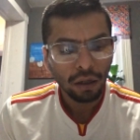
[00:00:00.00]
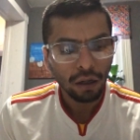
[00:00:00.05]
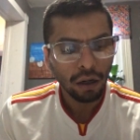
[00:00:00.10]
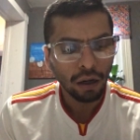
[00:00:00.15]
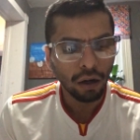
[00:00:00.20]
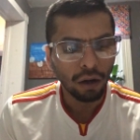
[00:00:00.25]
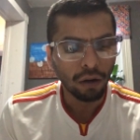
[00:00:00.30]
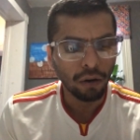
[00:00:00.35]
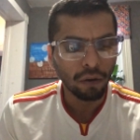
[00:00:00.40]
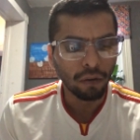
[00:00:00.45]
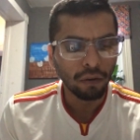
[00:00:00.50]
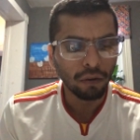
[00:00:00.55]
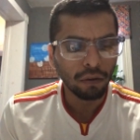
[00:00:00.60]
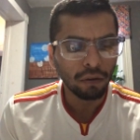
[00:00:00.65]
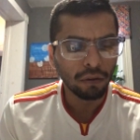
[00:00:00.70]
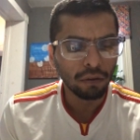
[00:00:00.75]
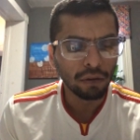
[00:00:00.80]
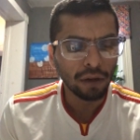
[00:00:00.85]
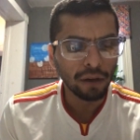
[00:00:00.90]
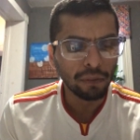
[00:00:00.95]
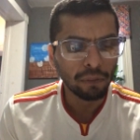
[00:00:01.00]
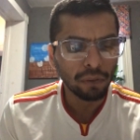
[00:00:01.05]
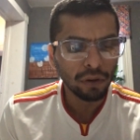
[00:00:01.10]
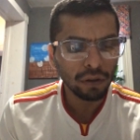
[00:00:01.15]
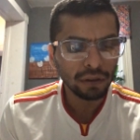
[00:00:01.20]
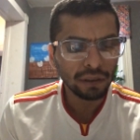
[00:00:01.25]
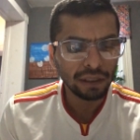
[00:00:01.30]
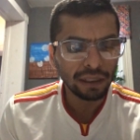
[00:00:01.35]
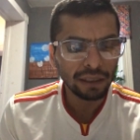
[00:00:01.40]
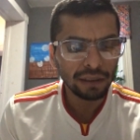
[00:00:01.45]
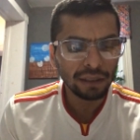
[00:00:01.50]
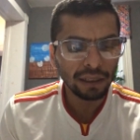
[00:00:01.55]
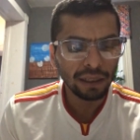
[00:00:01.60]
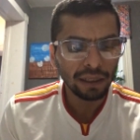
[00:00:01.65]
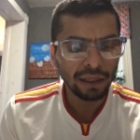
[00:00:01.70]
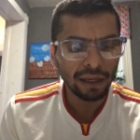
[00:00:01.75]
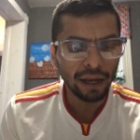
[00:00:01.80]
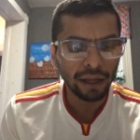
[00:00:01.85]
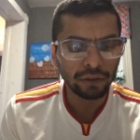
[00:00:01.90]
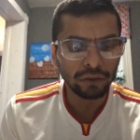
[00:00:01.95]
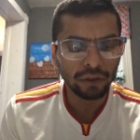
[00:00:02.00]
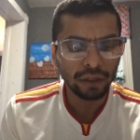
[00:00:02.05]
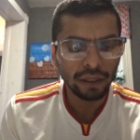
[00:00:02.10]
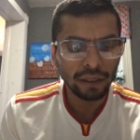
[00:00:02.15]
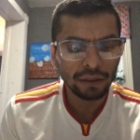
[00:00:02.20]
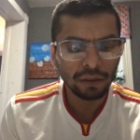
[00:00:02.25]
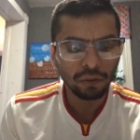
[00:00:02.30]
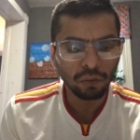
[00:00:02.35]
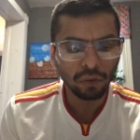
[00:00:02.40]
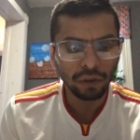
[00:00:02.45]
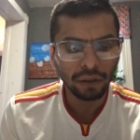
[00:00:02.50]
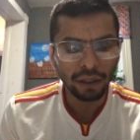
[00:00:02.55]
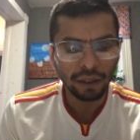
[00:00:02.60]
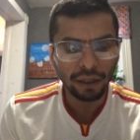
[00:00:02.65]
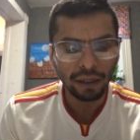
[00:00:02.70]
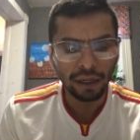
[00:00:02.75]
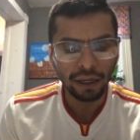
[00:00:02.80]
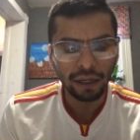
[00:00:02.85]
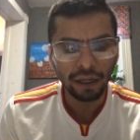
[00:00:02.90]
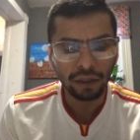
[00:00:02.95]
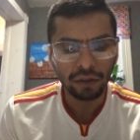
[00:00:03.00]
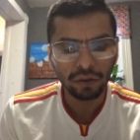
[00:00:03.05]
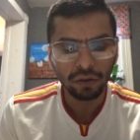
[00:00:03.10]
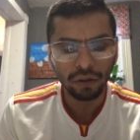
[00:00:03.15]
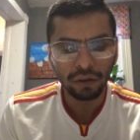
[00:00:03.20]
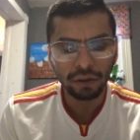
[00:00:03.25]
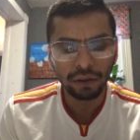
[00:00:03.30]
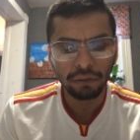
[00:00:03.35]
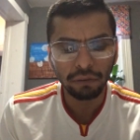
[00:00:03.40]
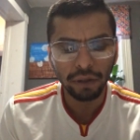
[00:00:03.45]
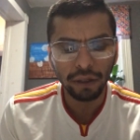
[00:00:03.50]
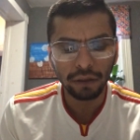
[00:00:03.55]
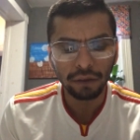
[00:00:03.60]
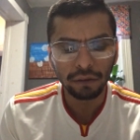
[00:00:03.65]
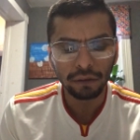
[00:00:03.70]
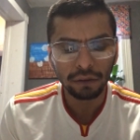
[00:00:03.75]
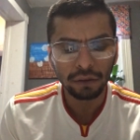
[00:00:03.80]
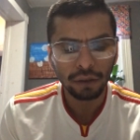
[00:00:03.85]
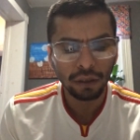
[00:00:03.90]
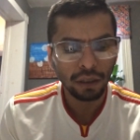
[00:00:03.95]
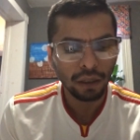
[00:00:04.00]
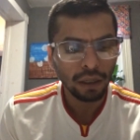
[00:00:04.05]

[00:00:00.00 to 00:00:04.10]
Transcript: or are most easily addressed with electronic records.